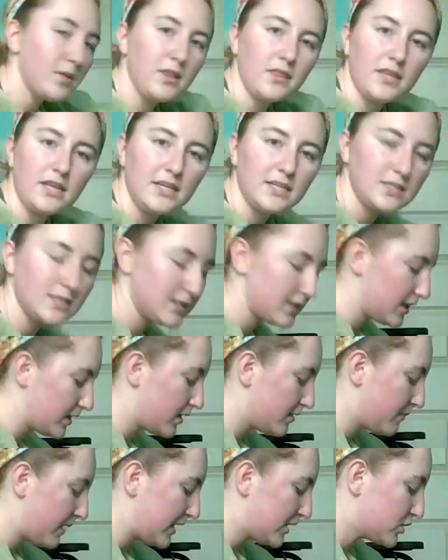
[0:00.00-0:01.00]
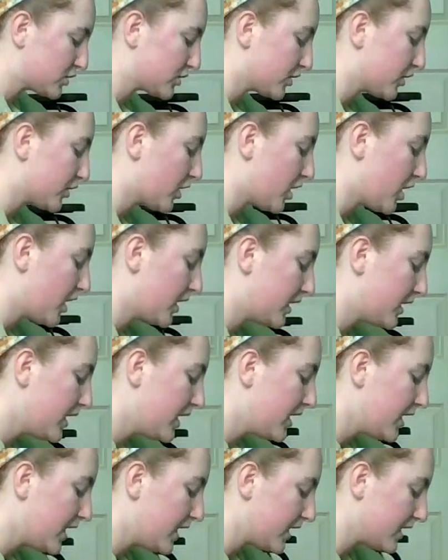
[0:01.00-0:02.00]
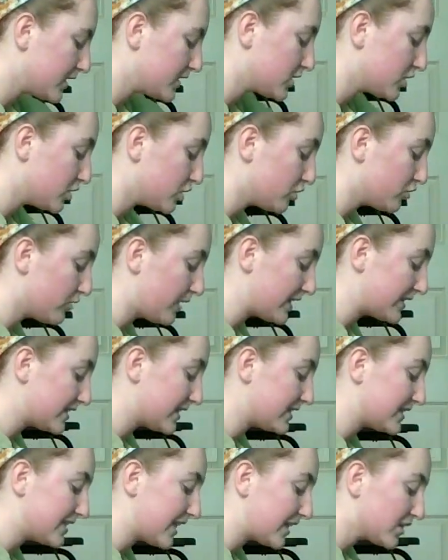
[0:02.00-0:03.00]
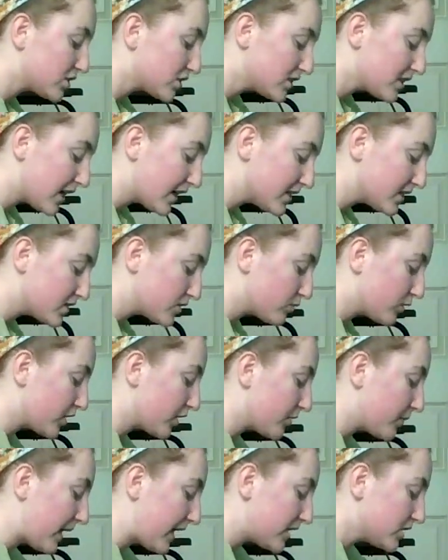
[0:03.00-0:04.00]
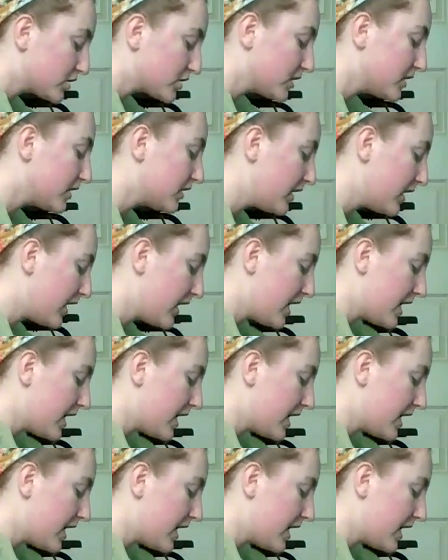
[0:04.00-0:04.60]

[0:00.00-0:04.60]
of things to make sure on is to do a sensation test with your patient.